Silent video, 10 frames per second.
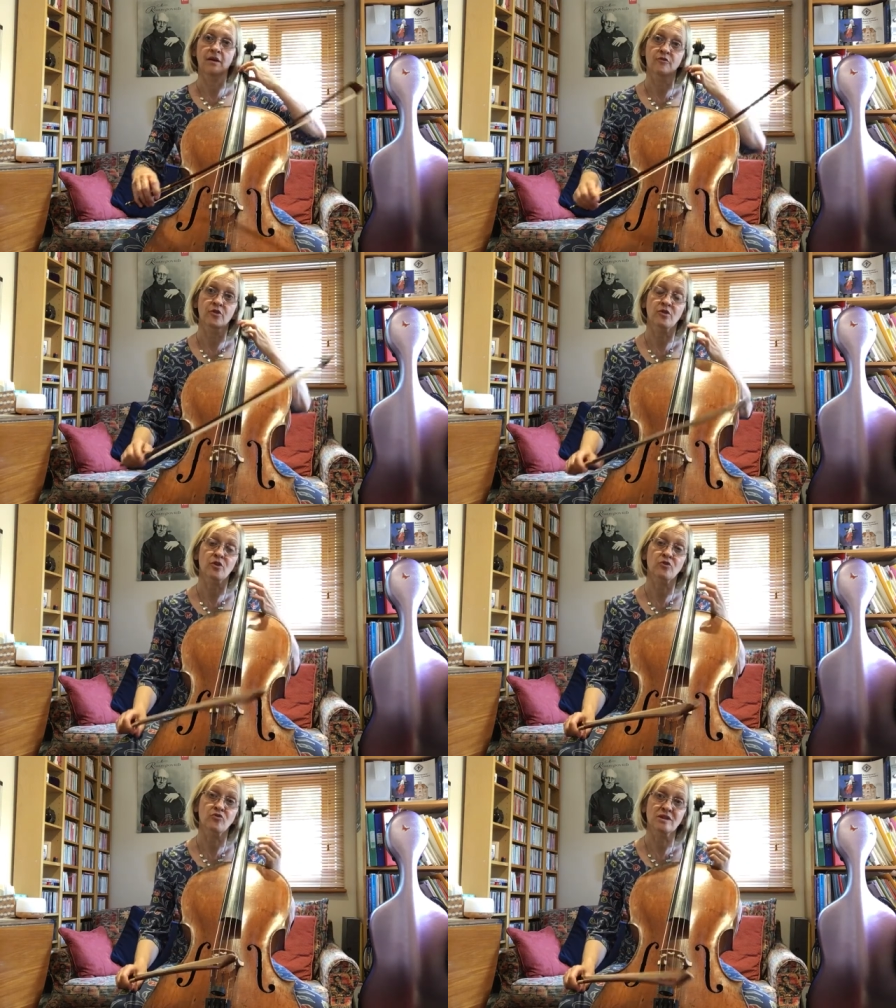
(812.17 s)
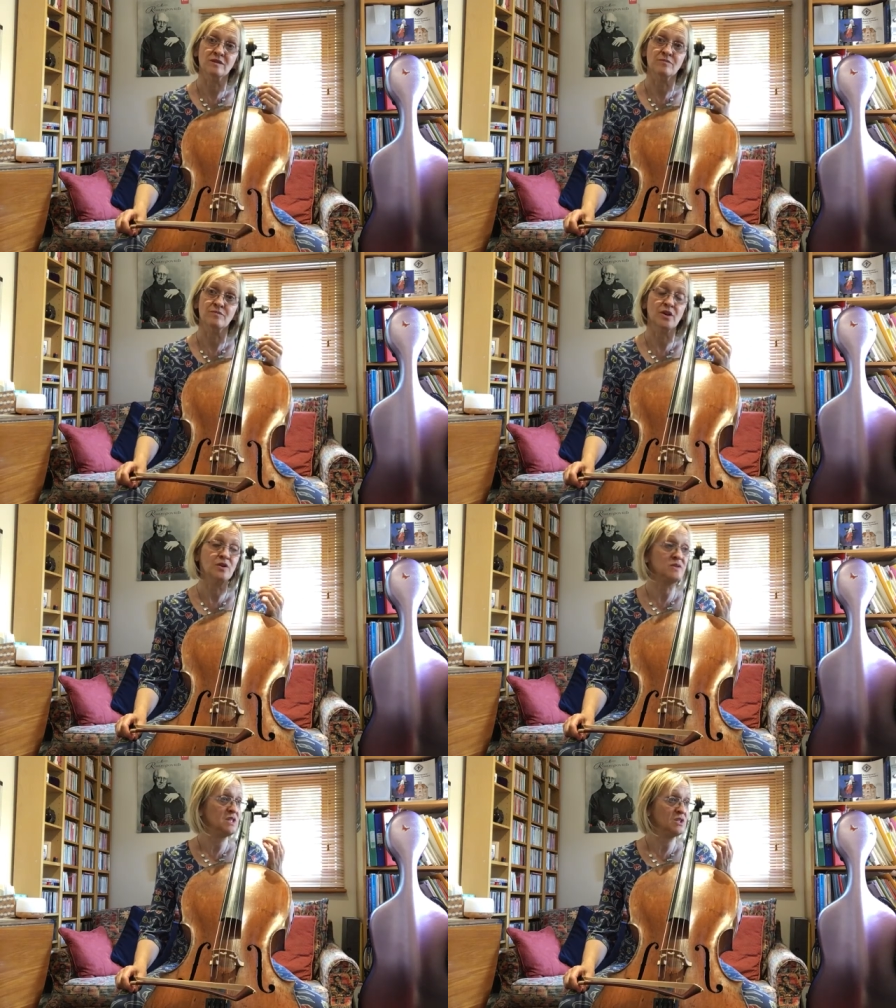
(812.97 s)
for a good reason, because
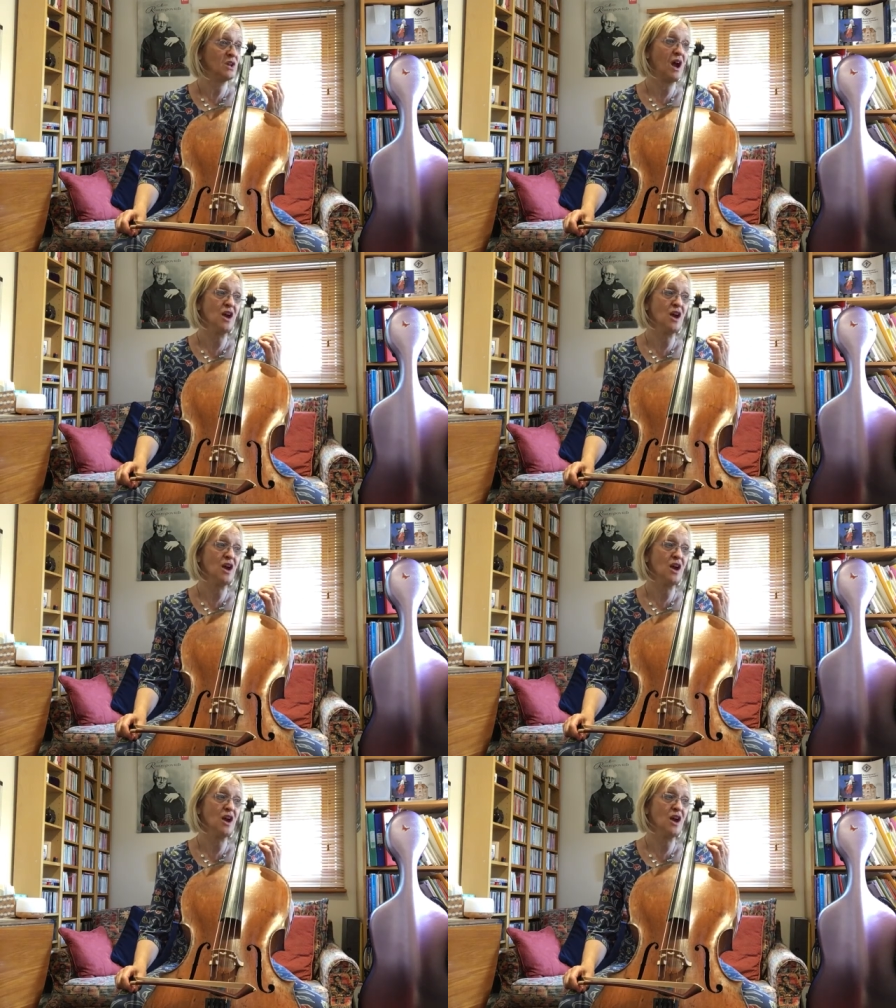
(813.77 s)
this I